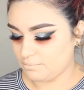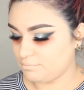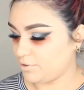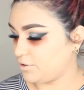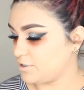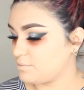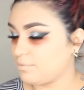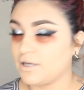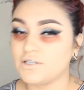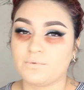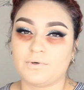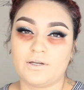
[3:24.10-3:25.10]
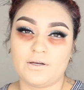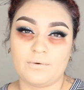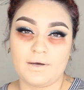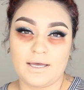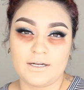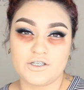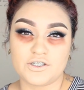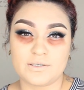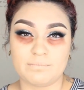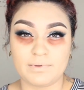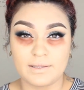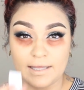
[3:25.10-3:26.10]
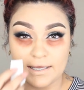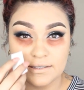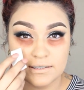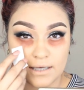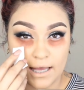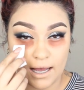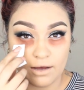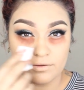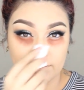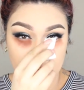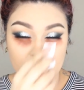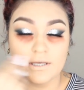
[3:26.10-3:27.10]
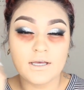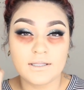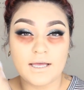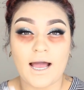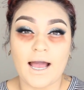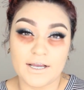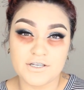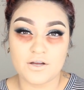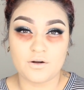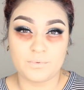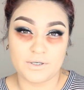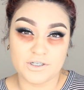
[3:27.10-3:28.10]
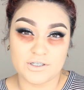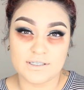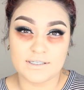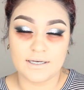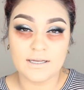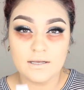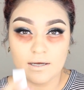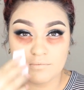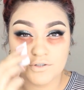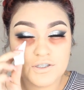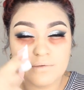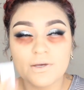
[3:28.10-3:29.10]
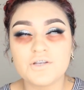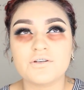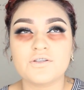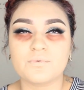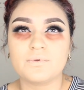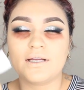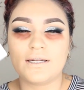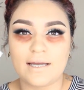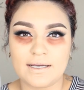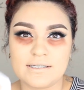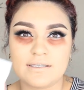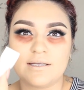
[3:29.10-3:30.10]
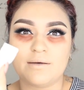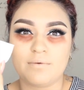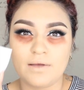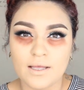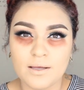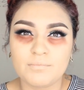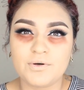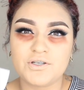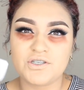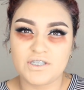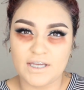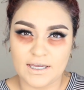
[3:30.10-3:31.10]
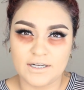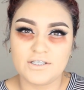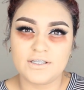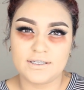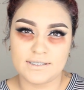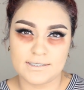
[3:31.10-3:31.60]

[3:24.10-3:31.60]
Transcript: beauty sponge. We're going to go ahead and just blend out the eyeshadow we just did, just to make sure it's really nicely pushed into the